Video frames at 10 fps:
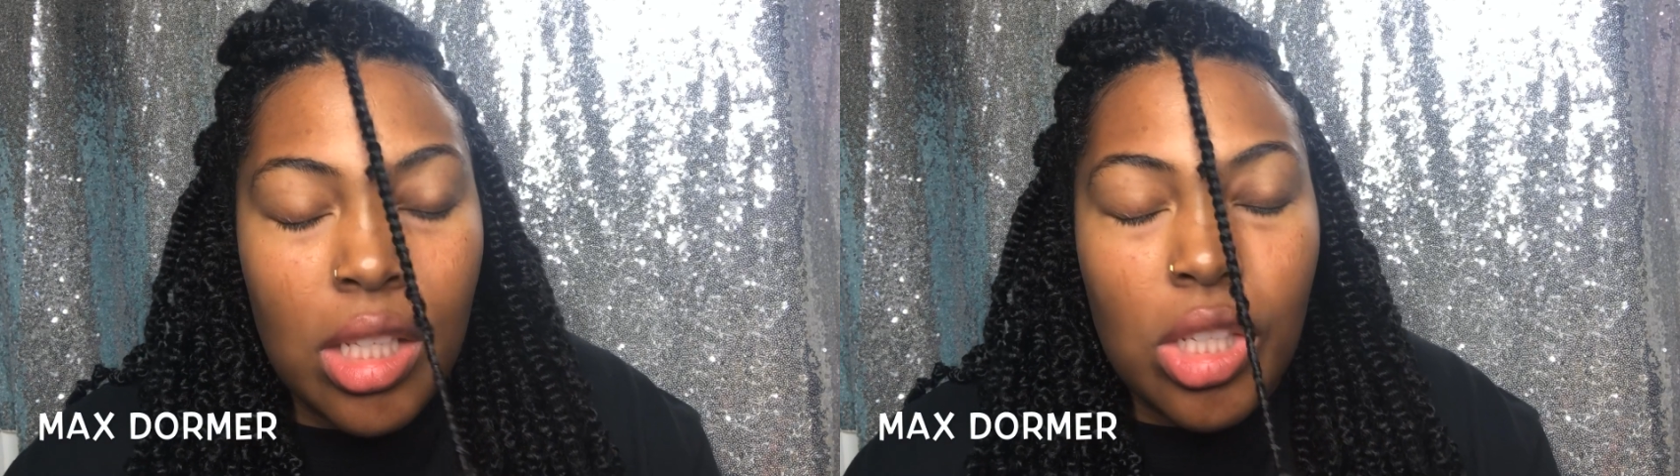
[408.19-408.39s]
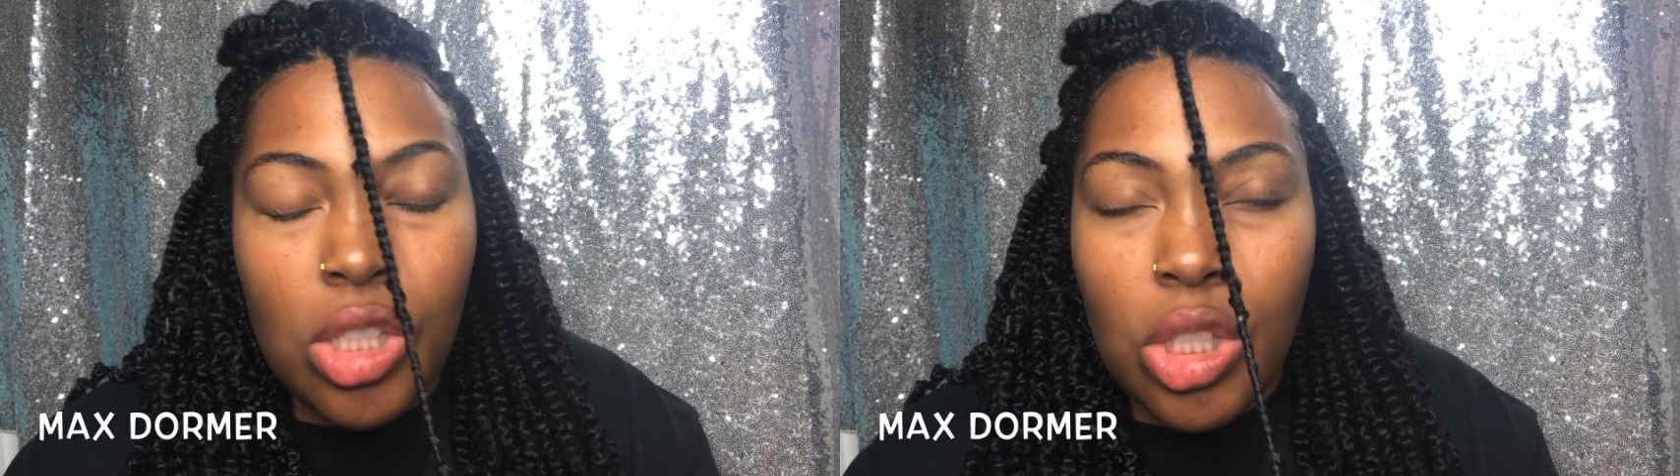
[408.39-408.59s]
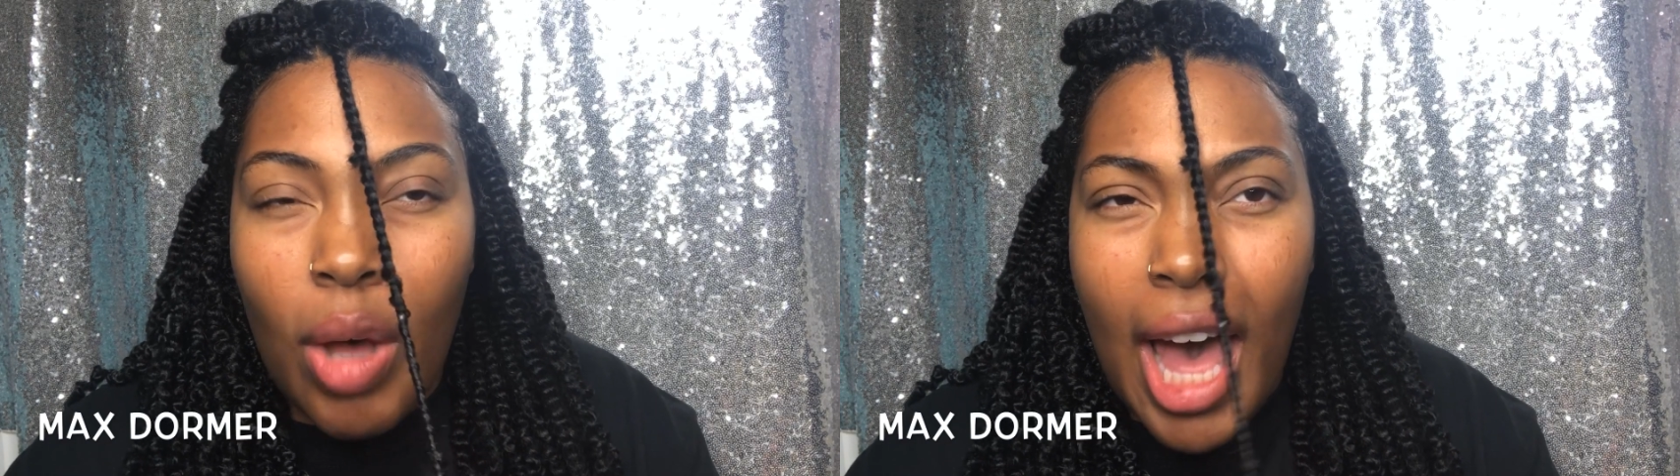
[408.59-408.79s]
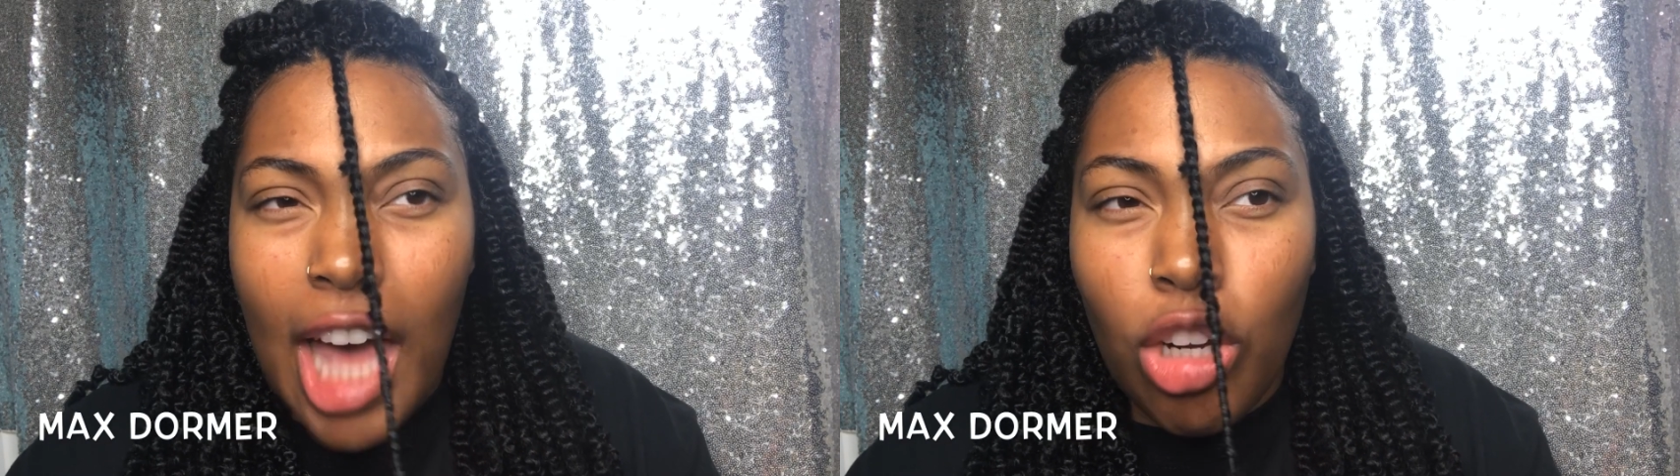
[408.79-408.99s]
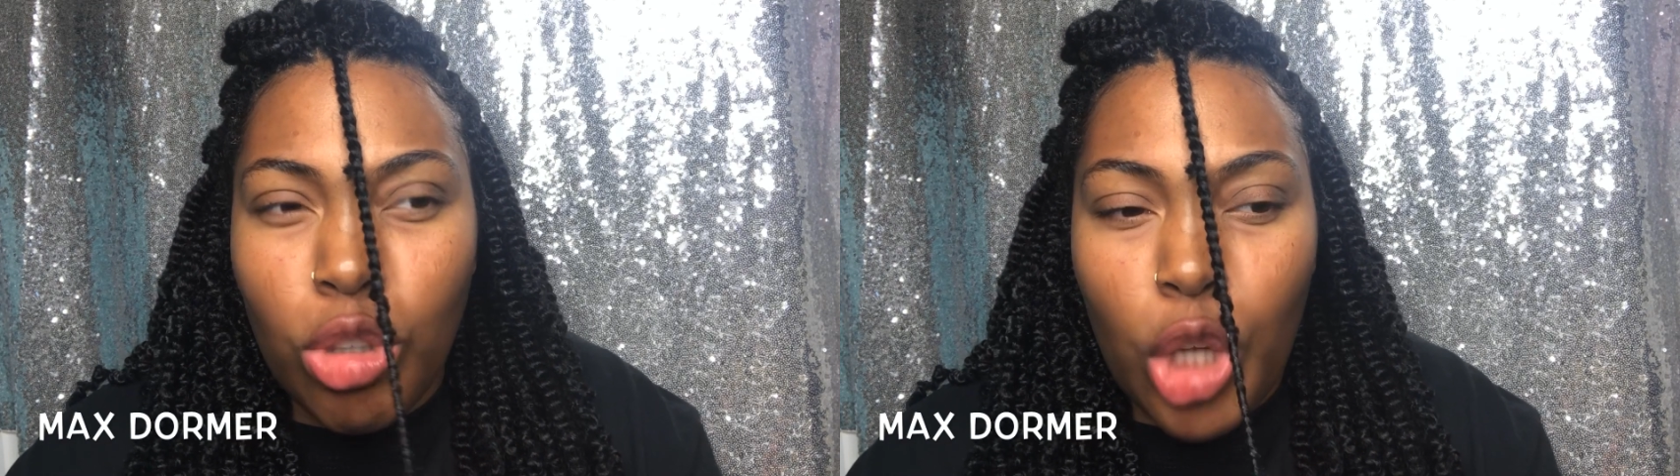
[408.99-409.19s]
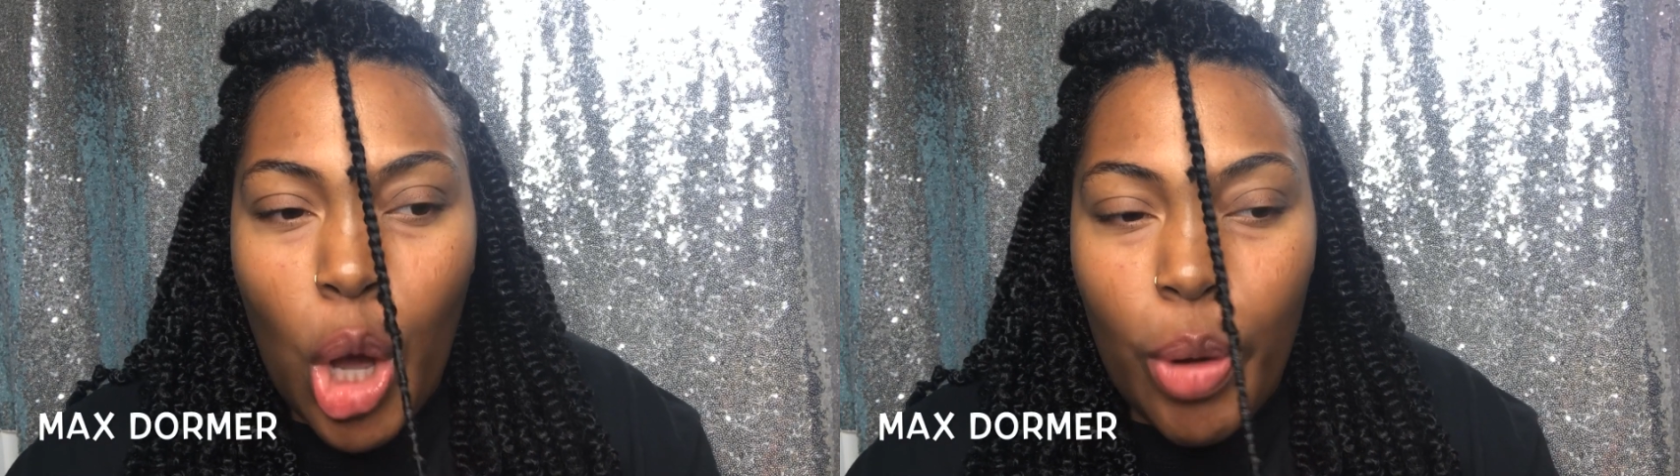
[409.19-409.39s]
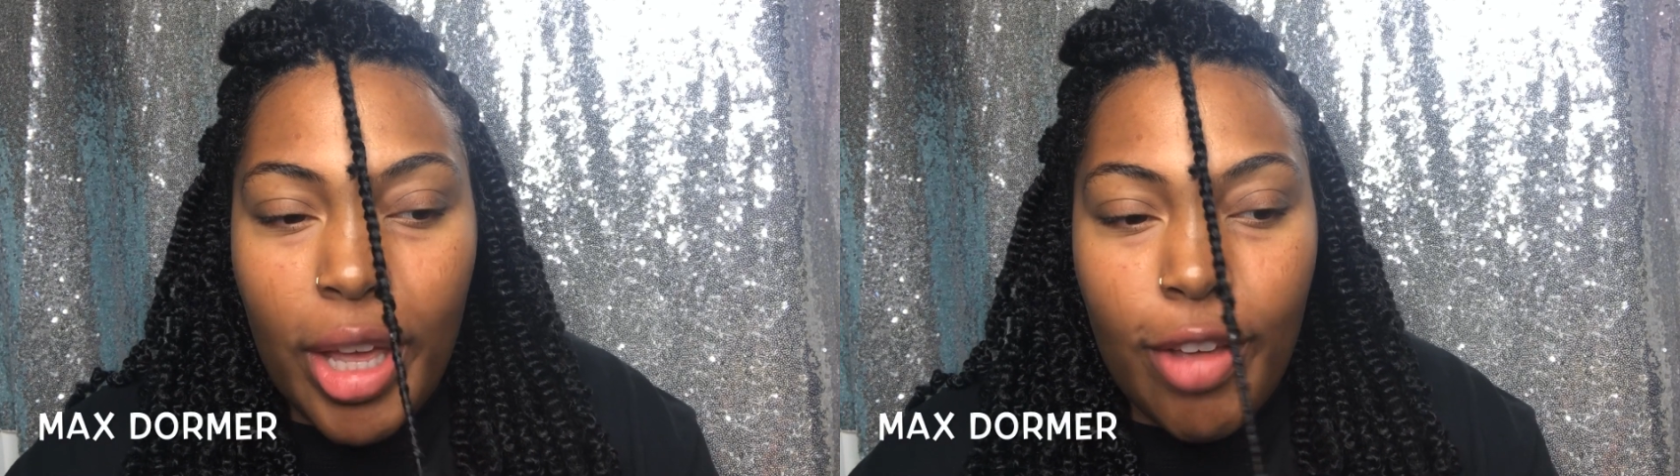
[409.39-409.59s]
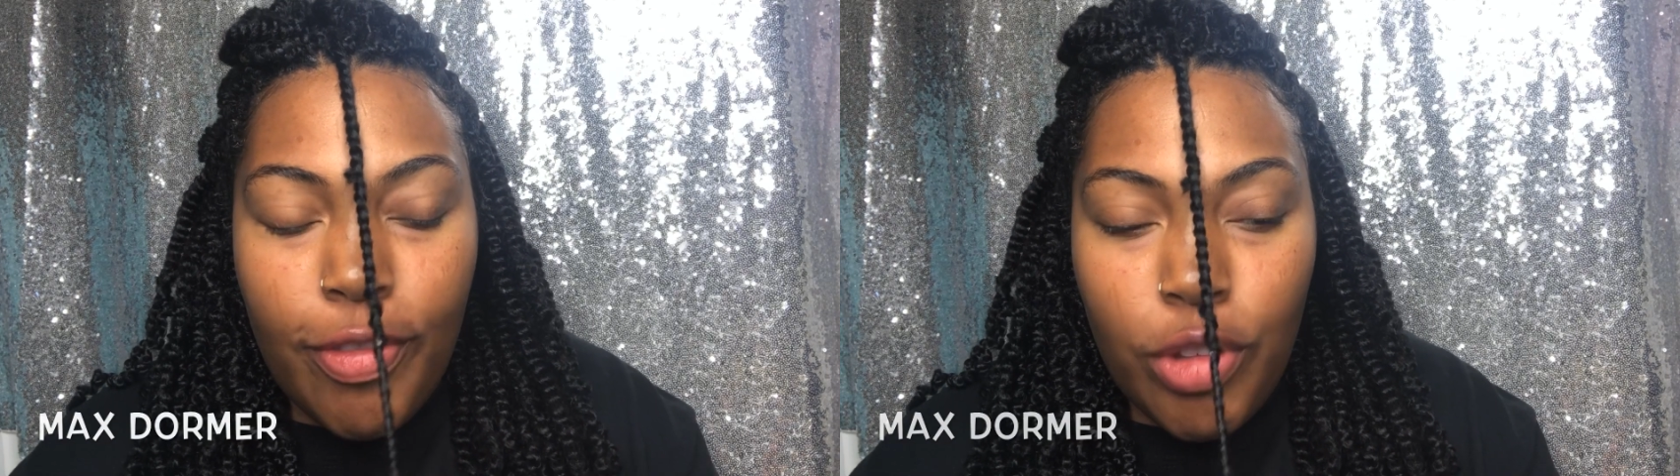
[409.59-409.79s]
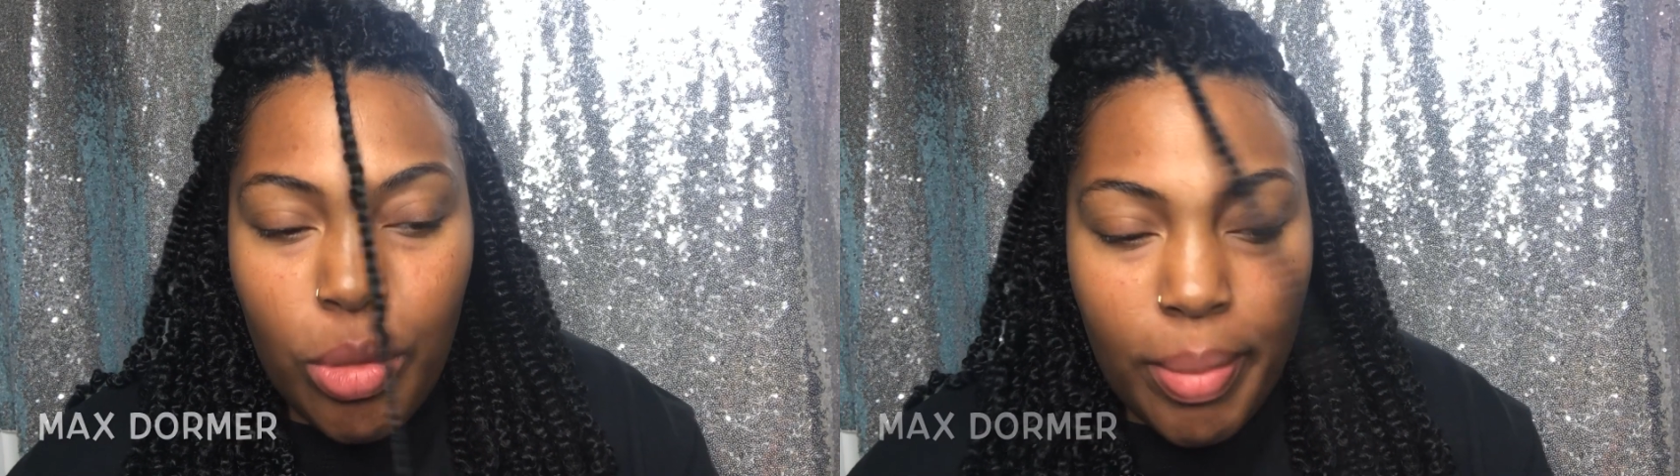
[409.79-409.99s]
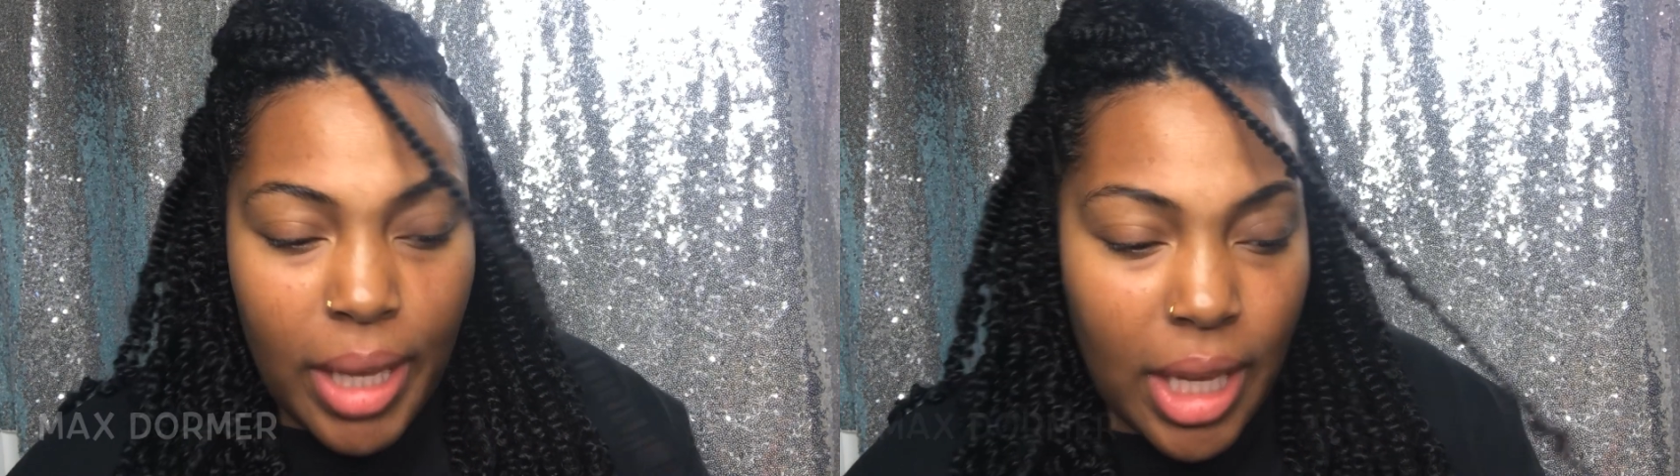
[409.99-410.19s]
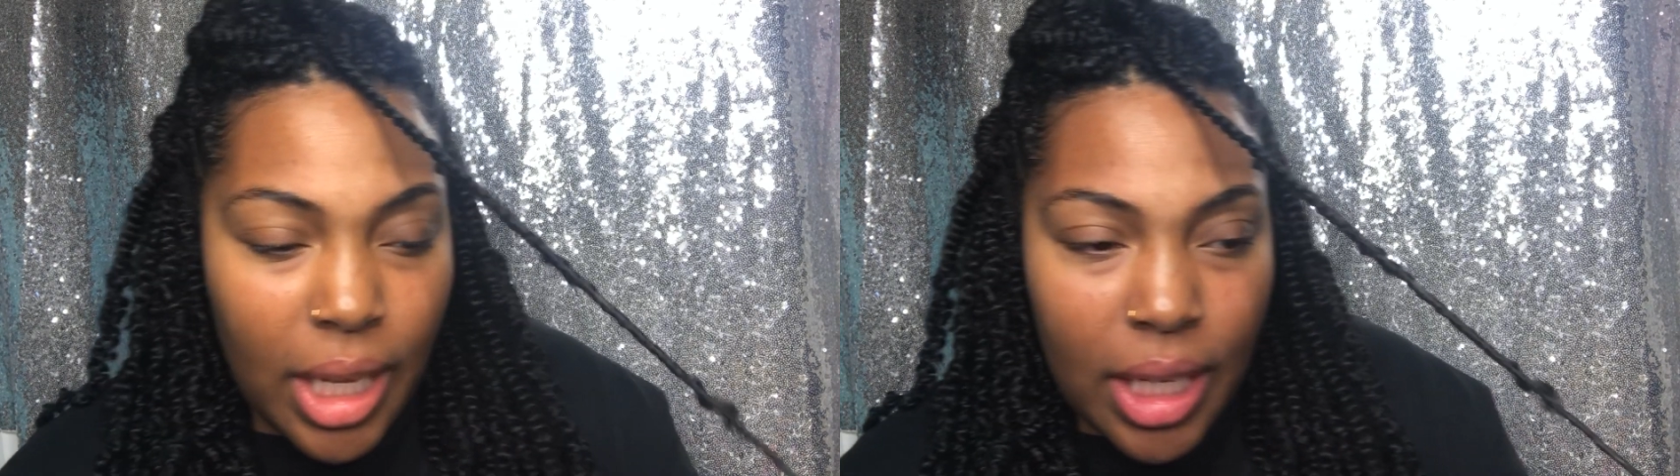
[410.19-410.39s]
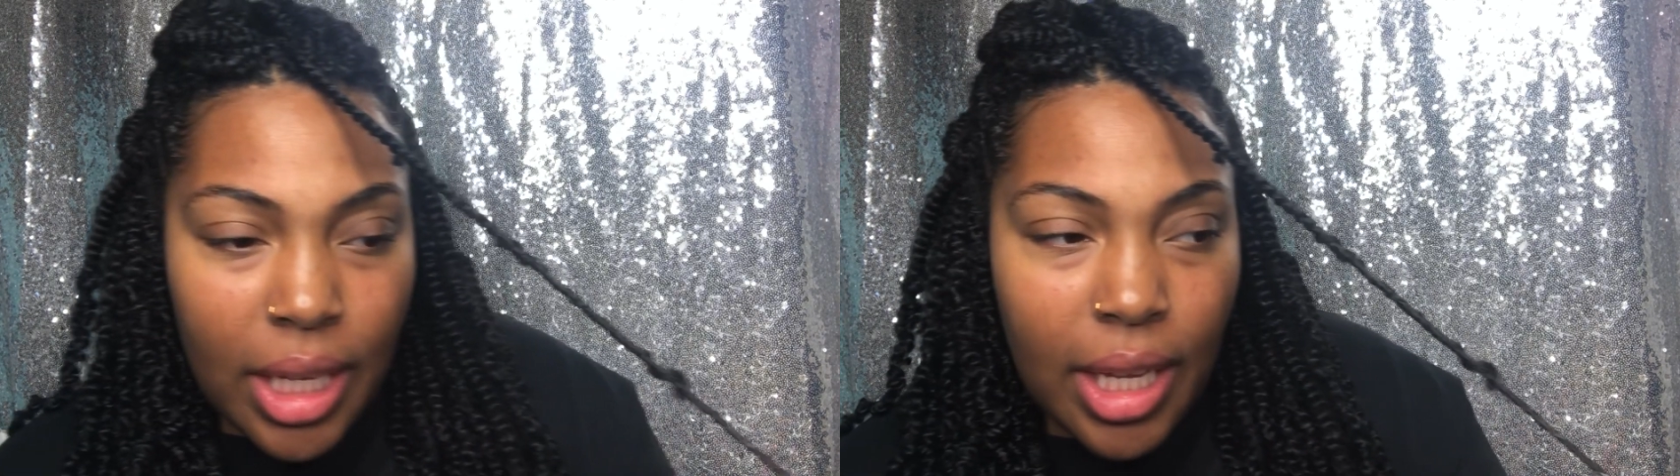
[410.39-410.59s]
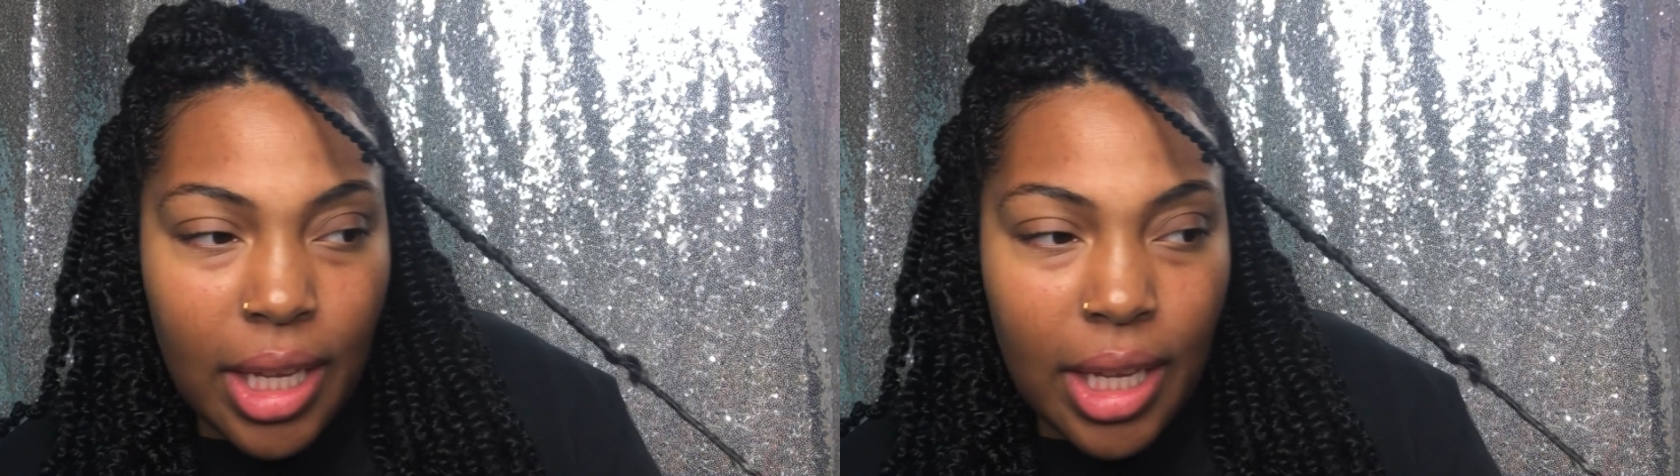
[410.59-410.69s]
So I don't know if you mean,